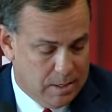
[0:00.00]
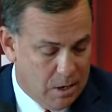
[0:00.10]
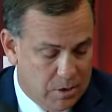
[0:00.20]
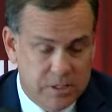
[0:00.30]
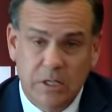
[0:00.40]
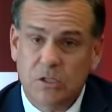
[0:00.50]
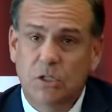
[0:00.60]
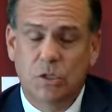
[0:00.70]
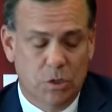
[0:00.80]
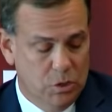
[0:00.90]
Now, in
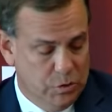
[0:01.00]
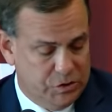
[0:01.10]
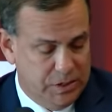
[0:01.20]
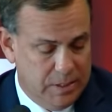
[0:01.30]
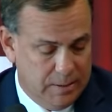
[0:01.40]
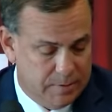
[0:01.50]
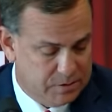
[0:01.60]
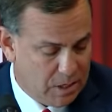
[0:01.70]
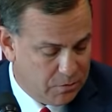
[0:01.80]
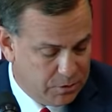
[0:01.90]
addition to the new seating, the
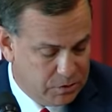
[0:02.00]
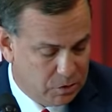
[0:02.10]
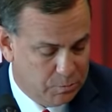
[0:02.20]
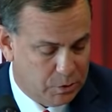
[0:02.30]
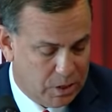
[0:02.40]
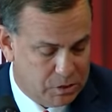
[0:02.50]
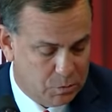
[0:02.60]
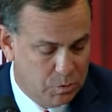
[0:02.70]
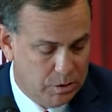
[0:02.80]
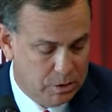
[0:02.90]
South End Zone
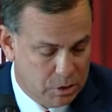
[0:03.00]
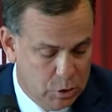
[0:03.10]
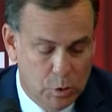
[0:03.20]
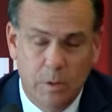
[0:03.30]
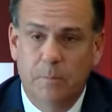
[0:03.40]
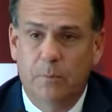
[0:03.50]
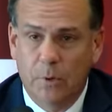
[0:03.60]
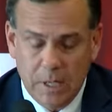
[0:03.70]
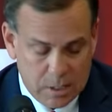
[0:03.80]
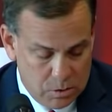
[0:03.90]
project will include
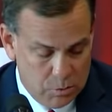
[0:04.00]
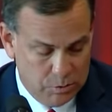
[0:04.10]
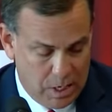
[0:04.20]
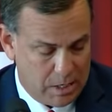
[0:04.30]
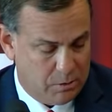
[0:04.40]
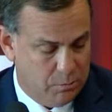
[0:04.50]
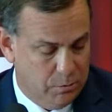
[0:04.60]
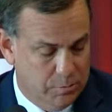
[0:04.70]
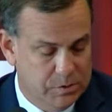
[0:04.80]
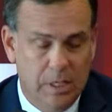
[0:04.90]
brand new locker
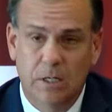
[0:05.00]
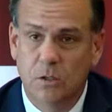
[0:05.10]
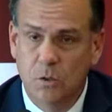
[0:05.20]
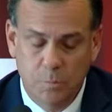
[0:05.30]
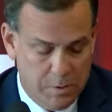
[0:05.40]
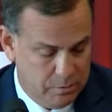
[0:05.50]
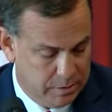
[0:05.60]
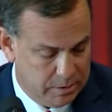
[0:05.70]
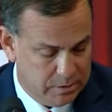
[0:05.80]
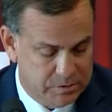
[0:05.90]
rooms in a new
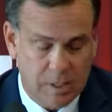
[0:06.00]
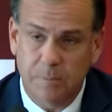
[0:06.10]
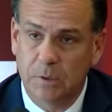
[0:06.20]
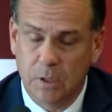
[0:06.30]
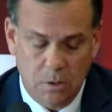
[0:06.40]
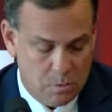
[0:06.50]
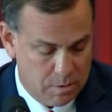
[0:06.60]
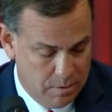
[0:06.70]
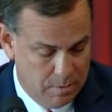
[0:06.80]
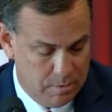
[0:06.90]
building set
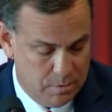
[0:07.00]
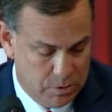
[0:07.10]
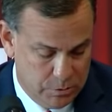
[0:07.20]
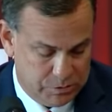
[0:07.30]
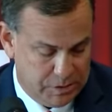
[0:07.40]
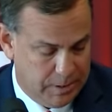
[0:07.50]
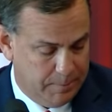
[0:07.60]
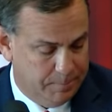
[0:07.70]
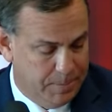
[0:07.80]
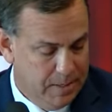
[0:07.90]
below the new
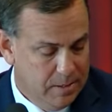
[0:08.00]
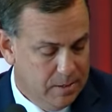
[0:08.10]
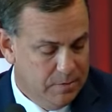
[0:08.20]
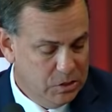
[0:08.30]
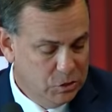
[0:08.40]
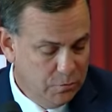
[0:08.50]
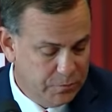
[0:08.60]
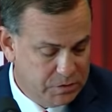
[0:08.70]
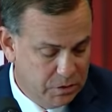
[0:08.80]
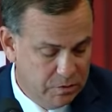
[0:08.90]
seating. These new
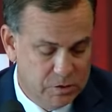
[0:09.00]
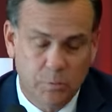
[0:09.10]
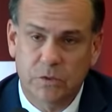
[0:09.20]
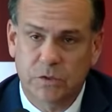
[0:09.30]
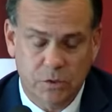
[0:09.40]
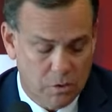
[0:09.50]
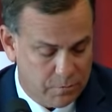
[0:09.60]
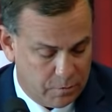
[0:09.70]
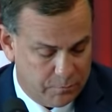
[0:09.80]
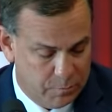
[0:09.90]
facilities will
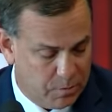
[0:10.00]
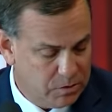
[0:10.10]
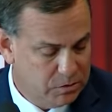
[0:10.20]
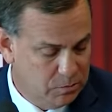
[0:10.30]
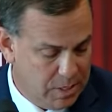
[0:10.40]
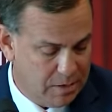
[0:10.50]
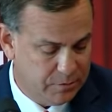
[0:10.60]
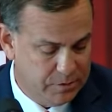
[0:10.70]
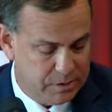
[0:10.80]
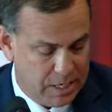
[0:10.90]
serve our football student
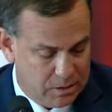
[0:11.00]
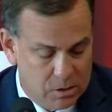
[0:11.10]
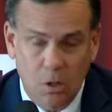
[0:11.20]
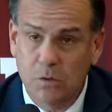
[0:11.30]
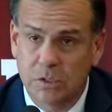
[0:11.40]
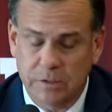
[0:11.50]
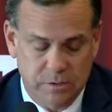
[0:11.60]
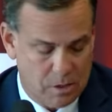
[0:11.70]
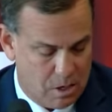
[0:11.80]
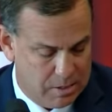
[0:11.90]
athletes and
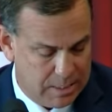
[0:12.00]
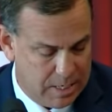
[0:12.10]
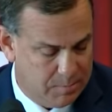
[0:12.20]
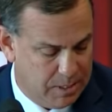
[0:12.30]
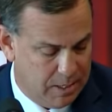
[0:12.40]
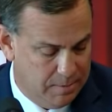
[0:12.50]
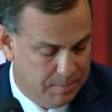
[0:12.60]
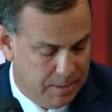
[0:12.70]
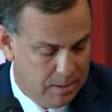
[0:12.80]
coaches on game day